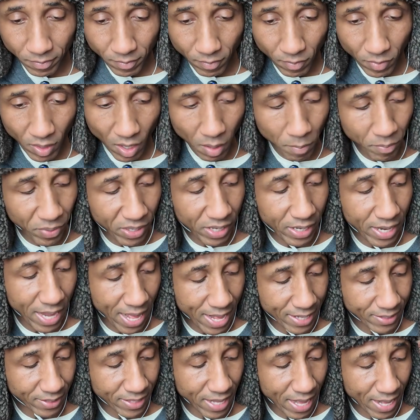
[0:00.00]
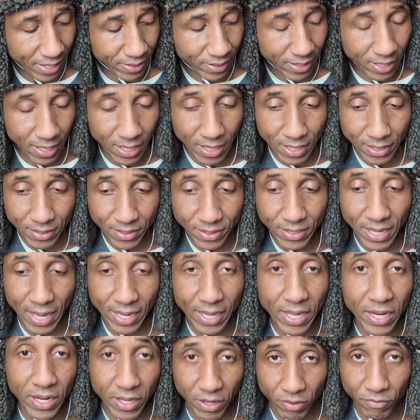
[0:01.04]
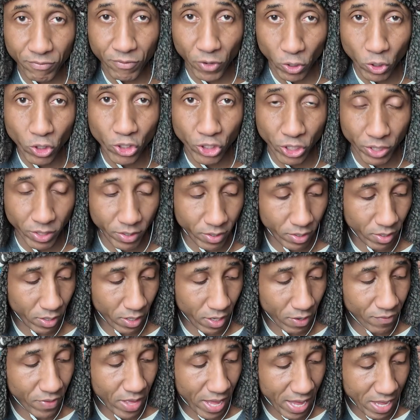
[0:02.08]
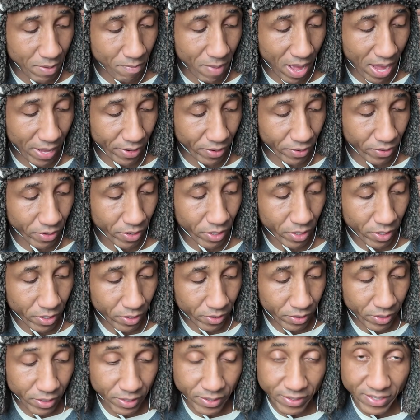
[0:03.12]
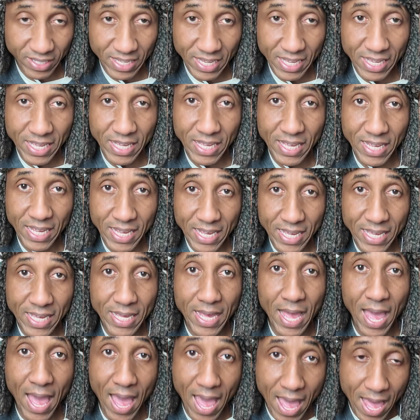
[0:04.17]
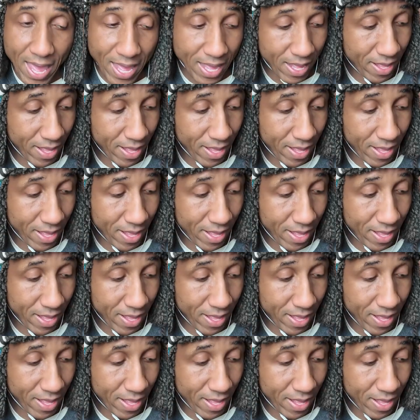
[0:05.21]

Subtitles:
but it has that second inversion of the A minor, the C, E, A.